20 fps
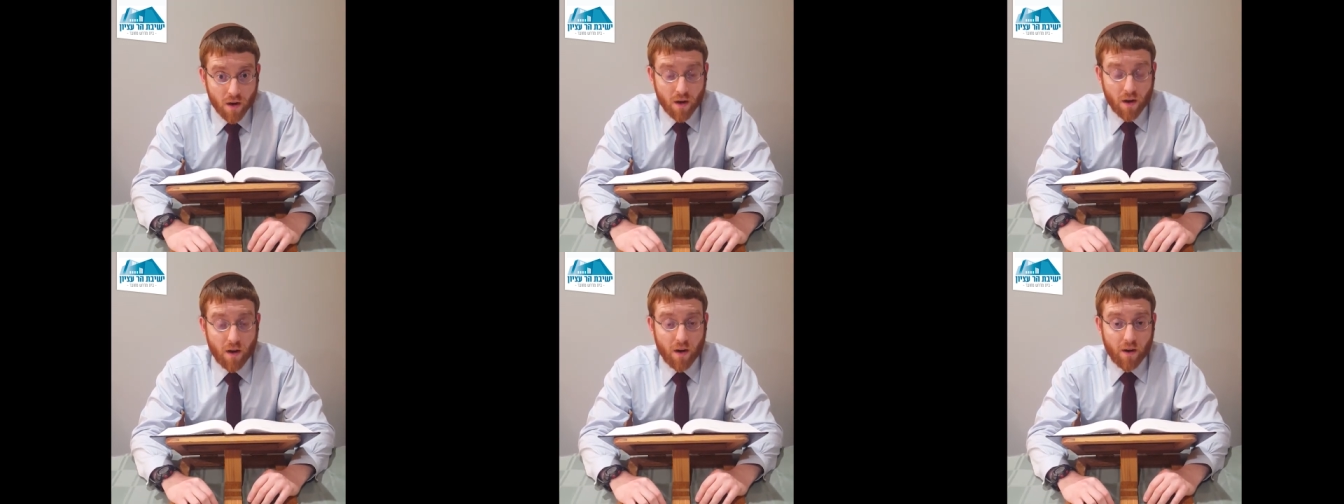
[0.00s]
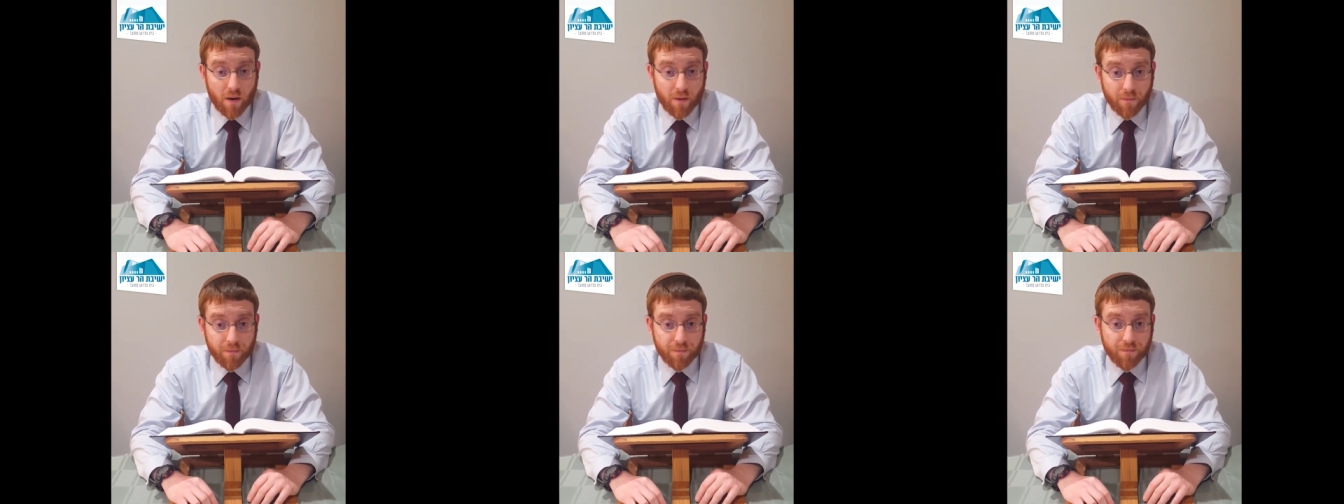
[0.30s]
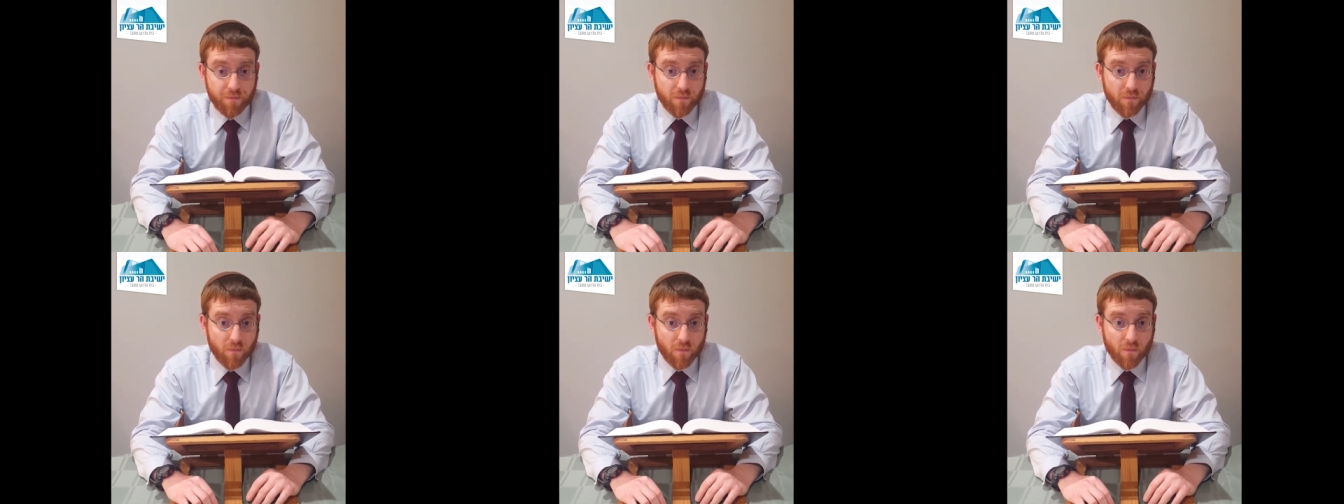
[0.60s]

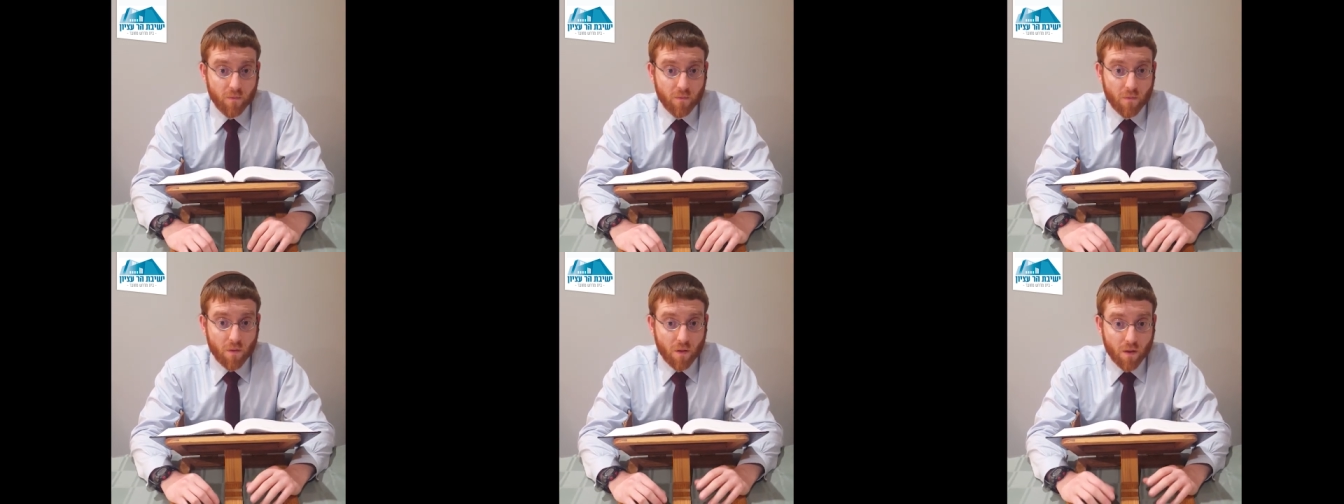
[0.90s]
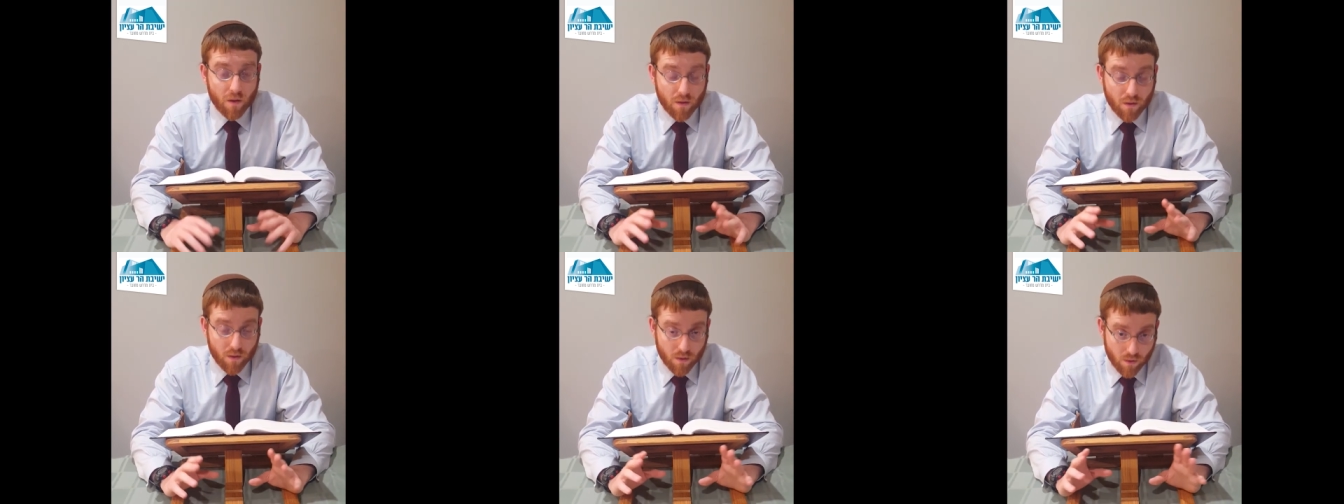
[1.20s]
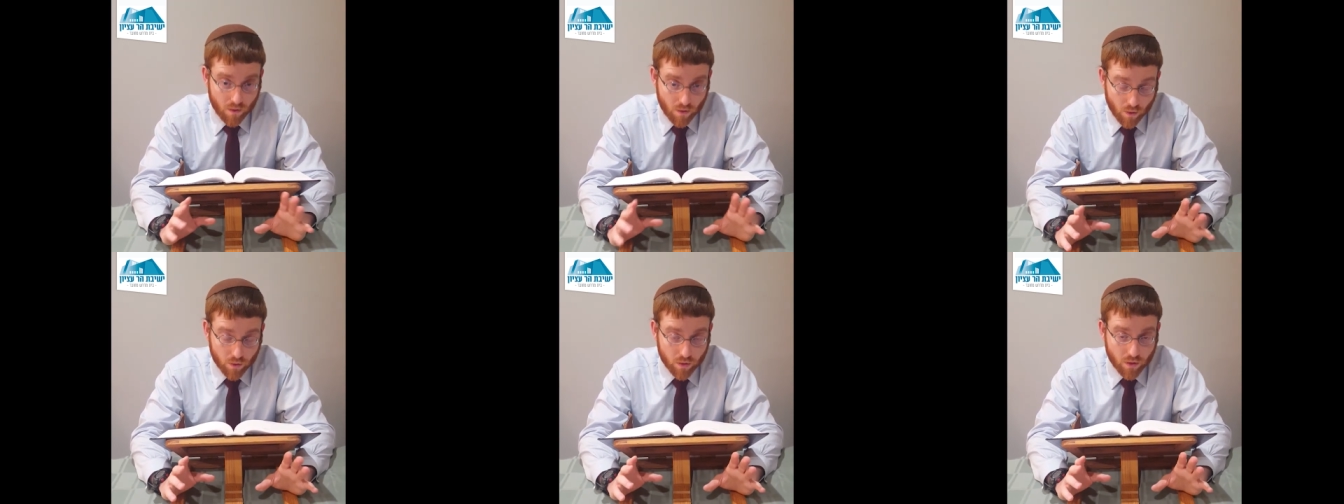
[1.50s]
Um,
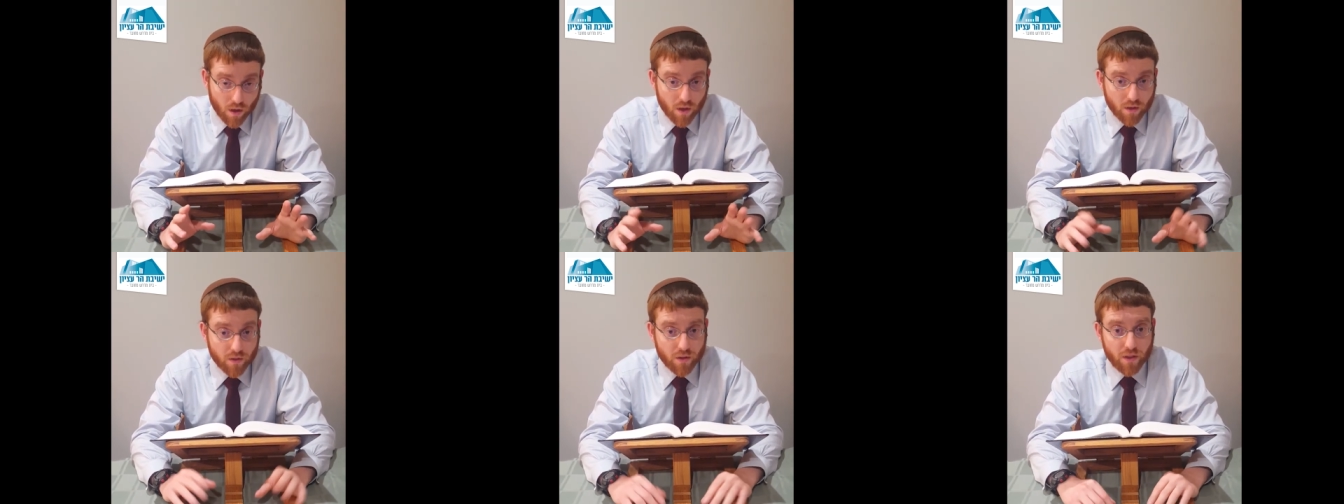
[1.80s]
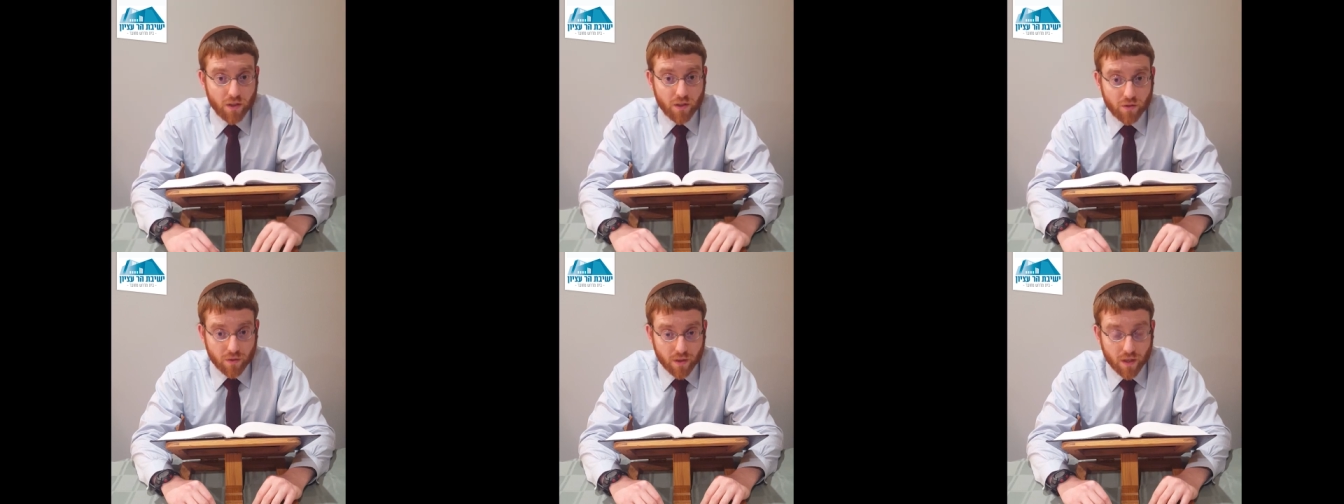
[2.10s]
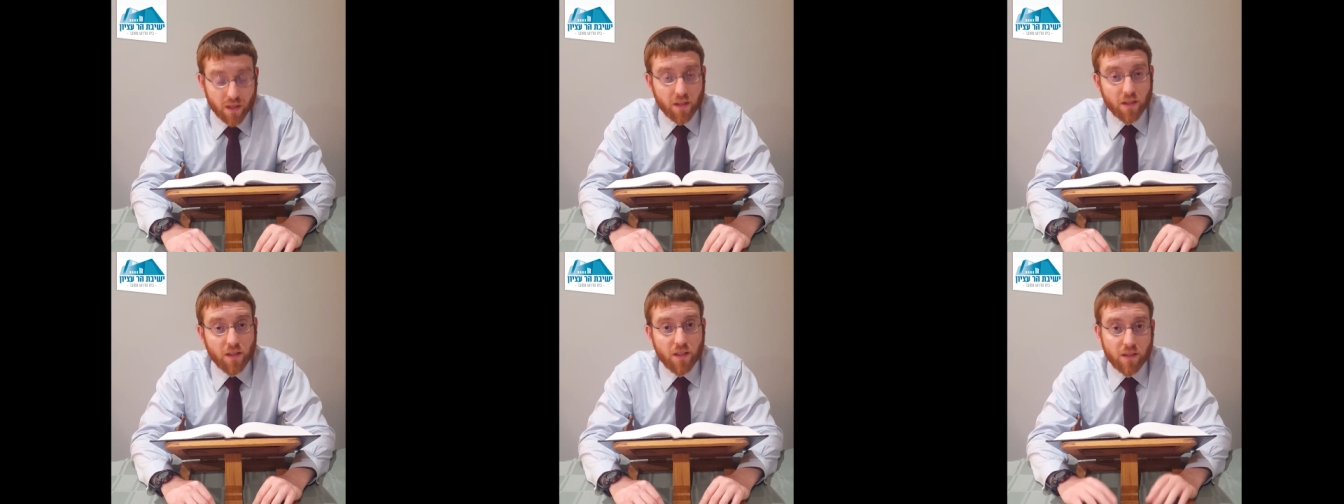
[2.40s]
those laws are
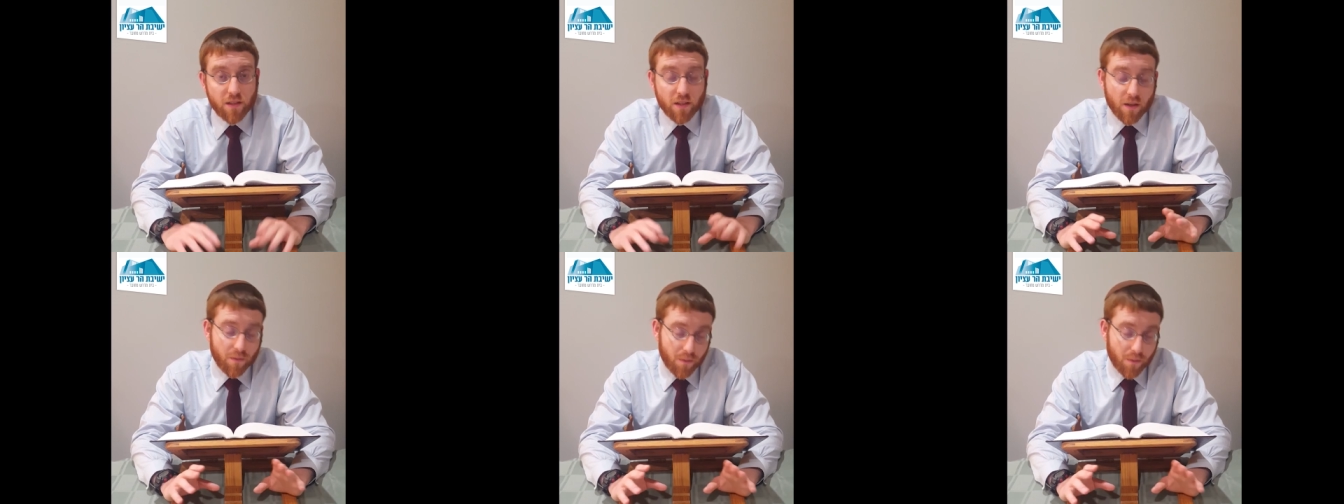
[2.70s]
intricate in detail.